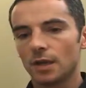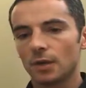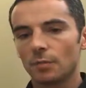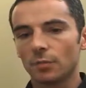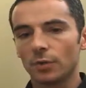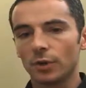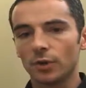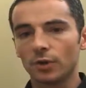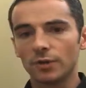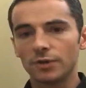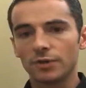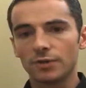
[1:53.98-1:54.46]

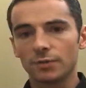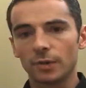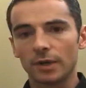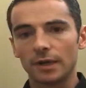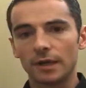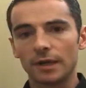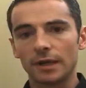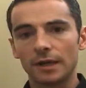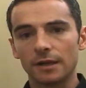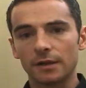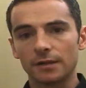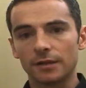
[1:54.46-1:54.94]
but also at
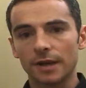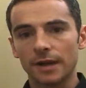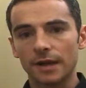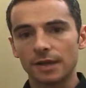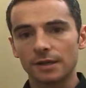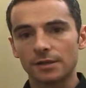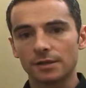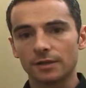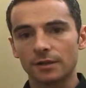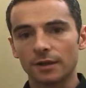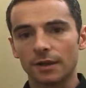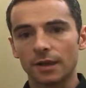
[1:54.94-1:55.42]
an
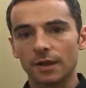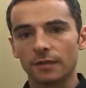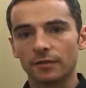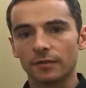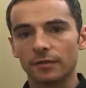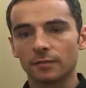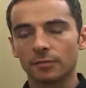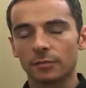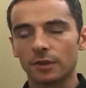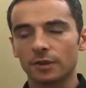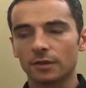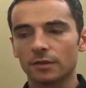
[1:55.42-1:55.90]
international level,
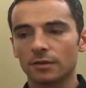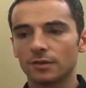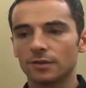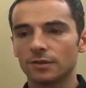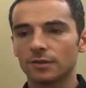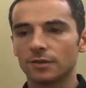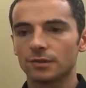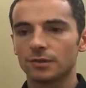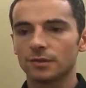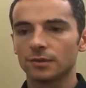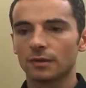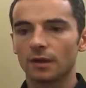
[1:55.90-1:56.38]

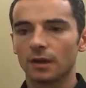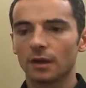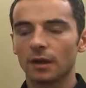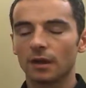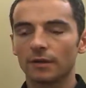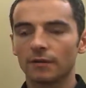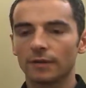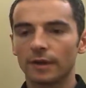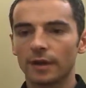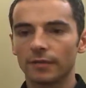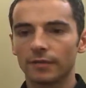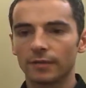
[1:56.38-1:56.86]
because a lot
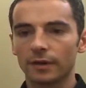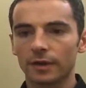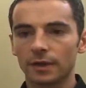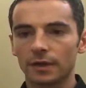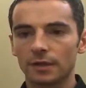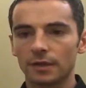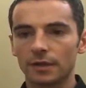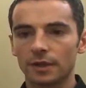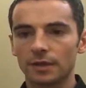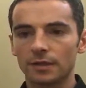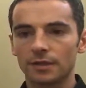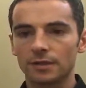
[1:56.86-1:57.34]
of
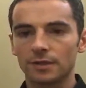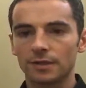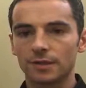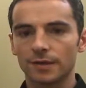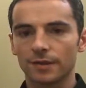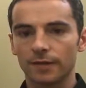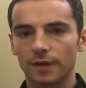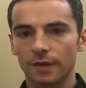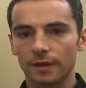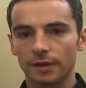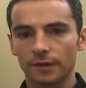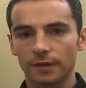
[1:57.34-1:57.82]
African nations
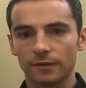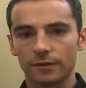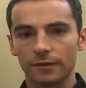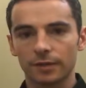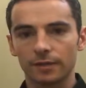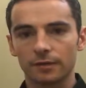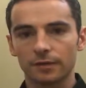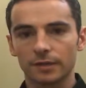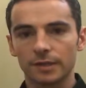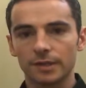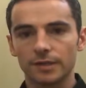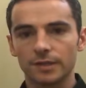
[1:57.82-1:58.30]
have had
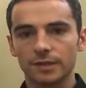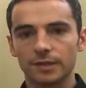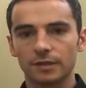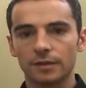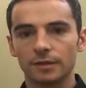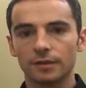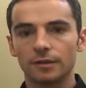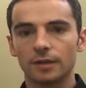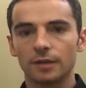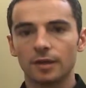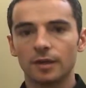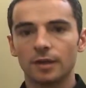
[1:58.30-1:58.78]
difficulties
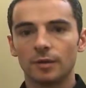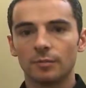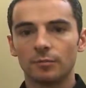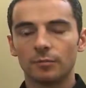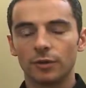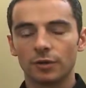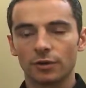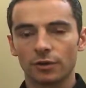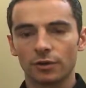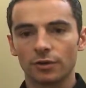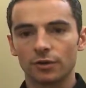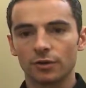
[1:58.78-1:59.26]
in
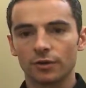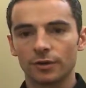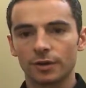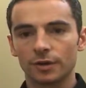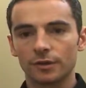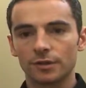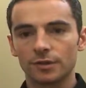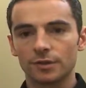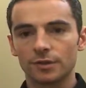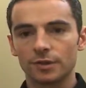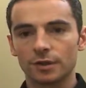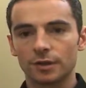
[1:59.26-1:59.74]
procuring
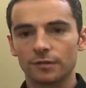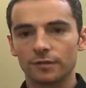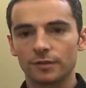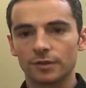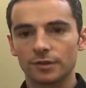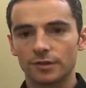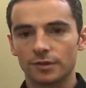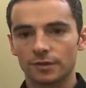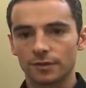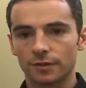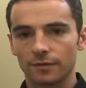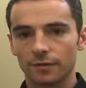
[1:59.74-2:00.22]
the
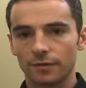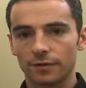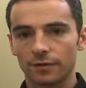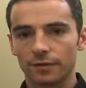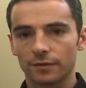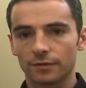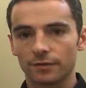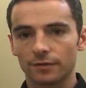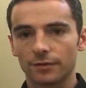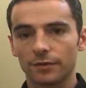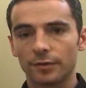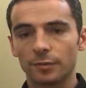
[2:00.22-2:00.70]
services of
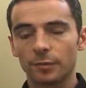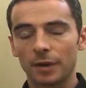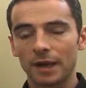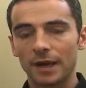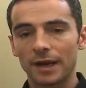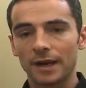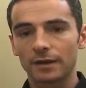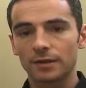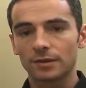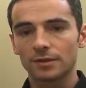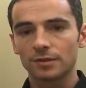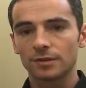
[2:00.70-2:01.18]
their
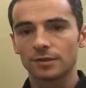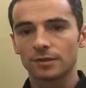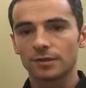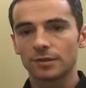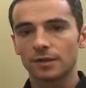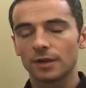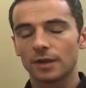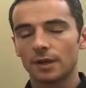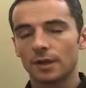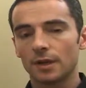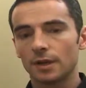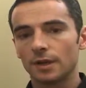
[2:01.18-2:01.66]
players
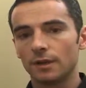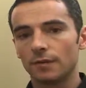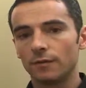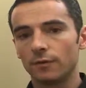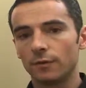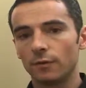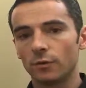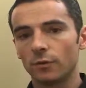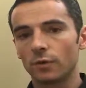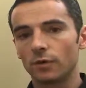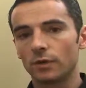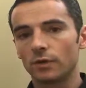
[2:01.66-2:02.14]

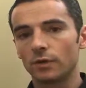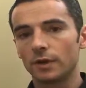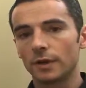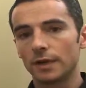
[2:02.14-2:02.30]
for